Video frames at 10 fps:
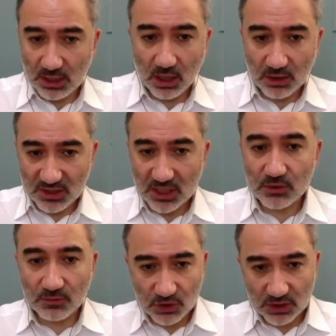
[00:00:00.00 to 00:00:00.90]
our sense
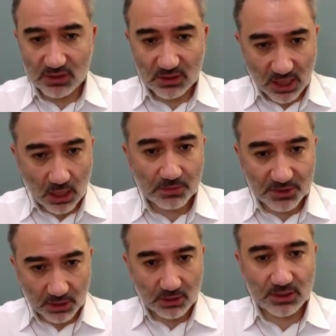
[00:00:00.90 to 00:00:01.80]
of justice helps
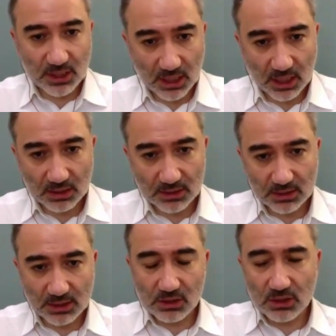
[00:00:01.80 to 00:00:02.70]
understand God's
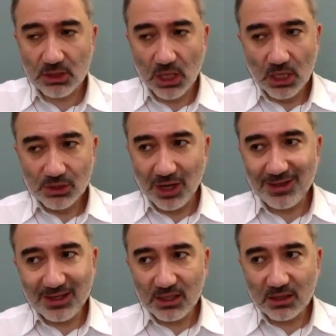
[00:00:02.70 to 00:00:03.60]
intentions. So I
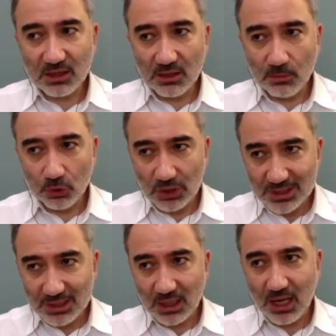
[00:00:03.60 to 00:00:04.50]
think the
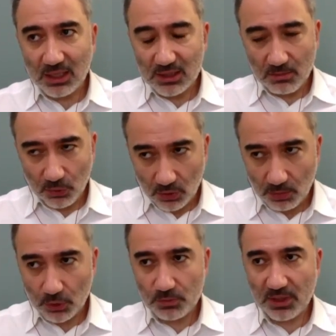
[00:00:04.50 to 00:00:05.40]
Mu'tazila had important
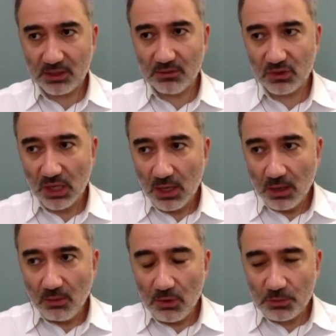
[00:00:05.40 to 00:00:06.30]
perspectives,
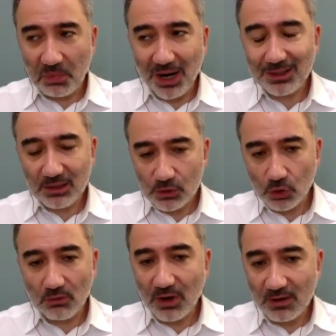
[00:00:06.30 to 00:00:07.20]
which partly
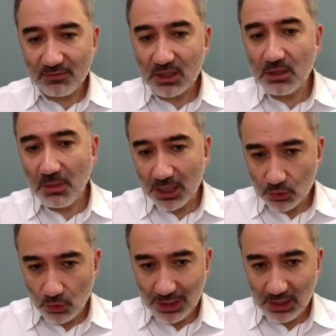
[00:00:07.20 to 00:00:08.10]
survived in the
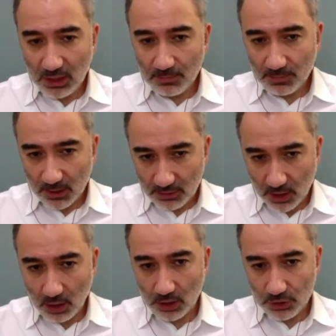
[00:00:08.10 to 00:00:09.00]
Maturidi
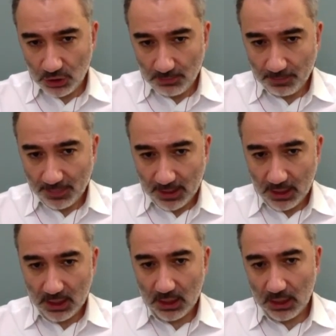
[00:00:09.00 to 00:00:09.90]
theology
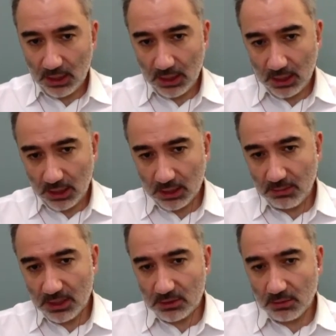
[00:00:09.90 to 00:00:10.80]
in
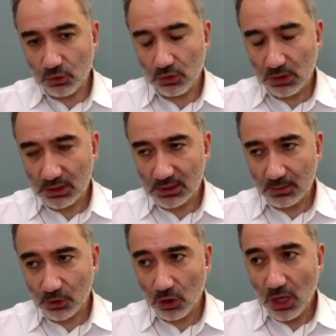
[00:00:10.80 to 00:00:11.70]
mainstream Sunni Islam.
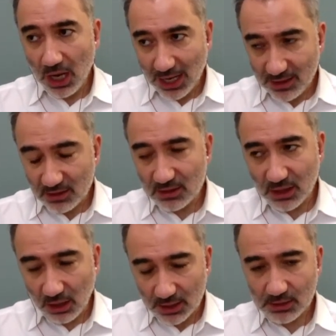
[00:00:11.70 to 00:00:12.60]
So I think there's a
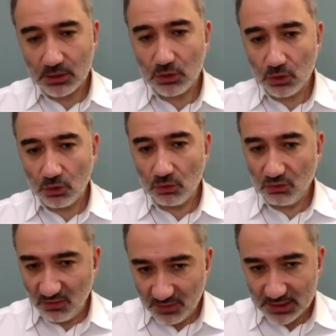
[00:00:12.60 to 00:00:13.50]
lot to
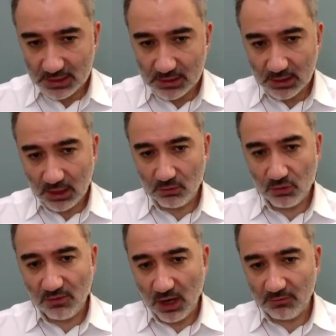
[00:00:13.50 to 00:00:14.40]
revisit and
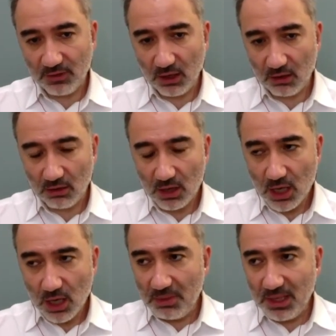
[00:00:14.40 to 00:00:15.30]
revive there.
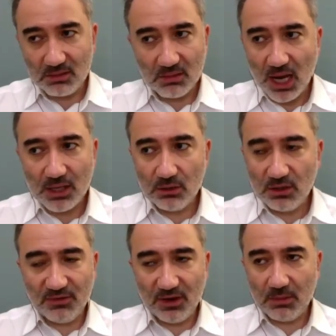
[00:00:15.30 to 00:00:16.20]
But I don't
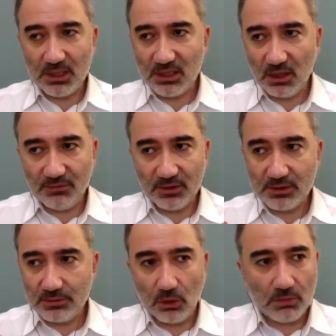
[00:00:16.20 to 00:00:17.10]
define myself as
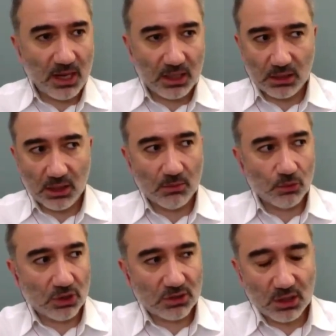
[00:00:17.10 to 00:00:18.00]
dogmatically a
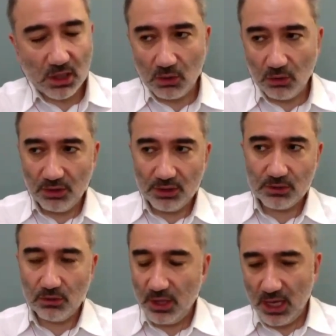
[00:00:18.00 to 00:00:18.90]
Mu'tazila or this
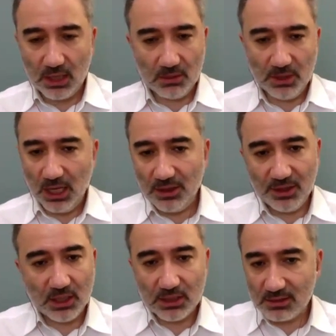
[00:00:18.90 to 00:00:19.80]
or that. I mean, I think
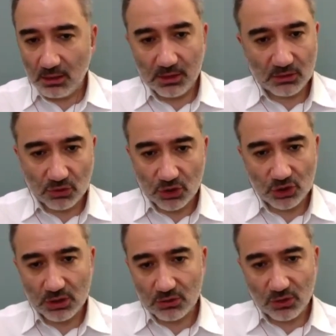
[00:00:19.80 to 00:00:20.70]
Islamic tradition
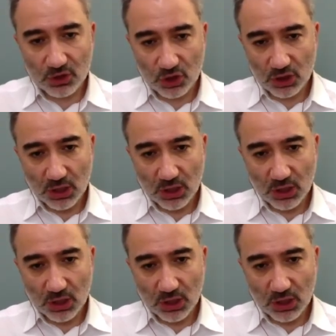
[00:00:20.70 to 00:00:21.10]
is rich.